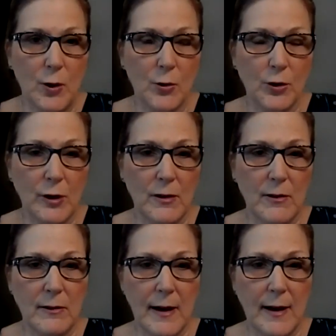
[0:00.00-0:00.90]
owner can
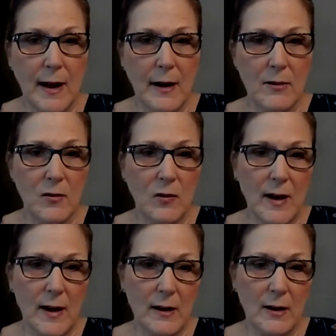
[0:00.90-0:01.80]
stay on and
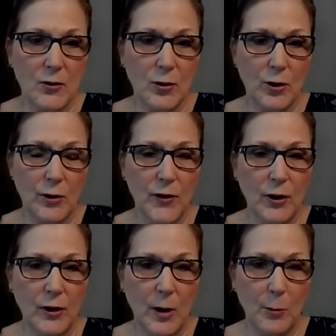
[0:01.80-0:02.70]
stay in control of
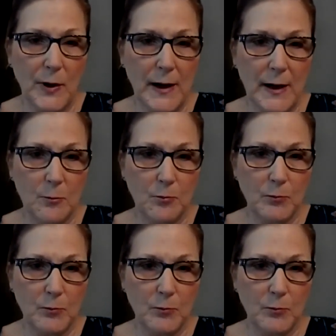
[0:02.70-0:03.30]
their company.